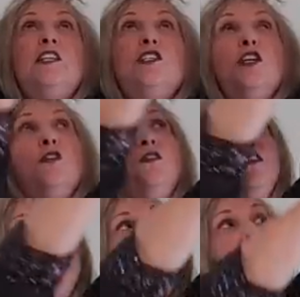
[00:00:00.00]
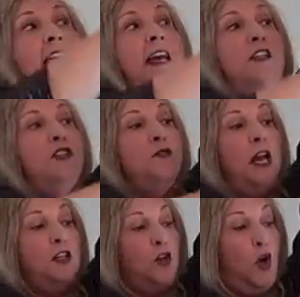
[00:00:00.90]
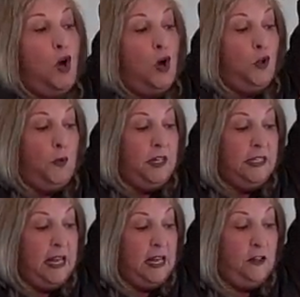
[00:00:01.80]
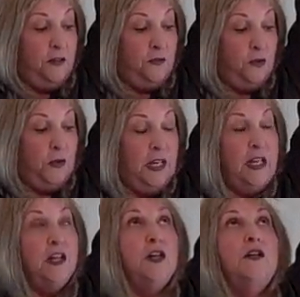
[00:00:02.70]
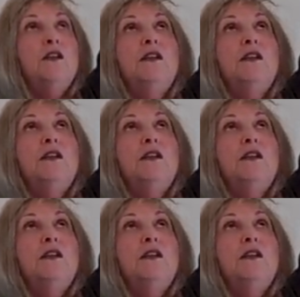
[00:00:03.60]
So you're feeling that stretch all the way down through here.